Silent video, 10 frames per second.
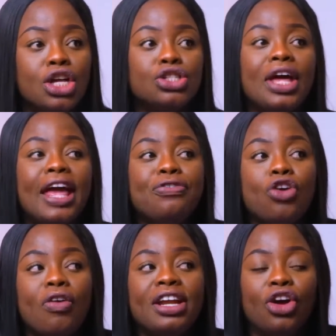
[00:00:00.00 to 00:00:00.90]
So if
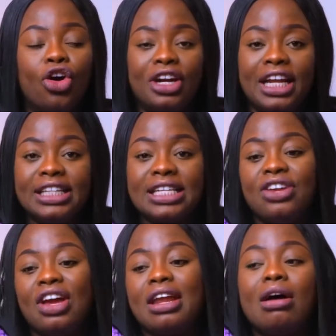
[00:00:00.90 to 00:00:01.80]
you're already on it and
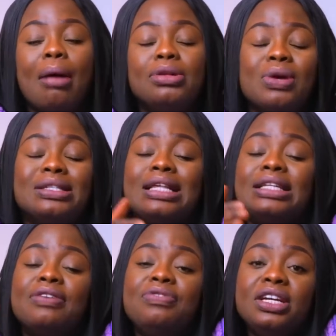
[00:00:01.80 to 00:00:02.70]
you're now coming to
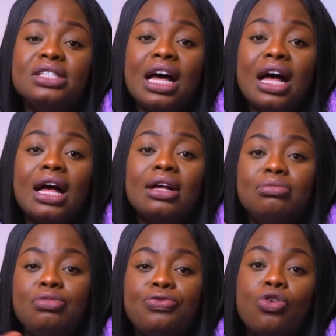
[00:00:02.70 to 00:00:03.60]
extend the visa
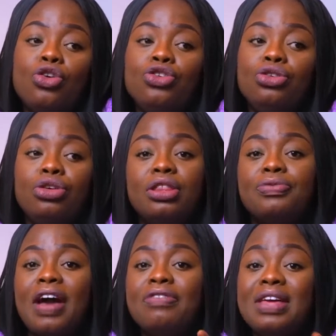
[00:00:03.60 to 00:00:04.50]
before the
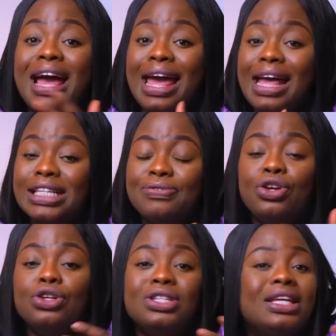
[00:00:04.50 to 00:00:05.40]
5-year ends for
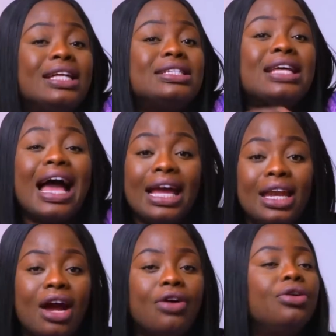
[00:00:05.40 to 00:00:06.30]
you to get the
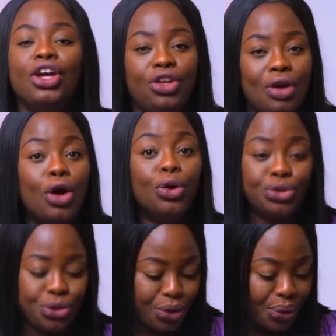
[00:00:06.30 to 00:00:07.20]
ILR, you are good
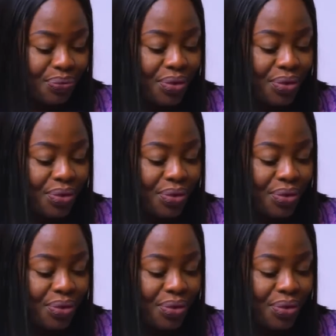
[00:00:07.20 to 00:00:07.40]
to go.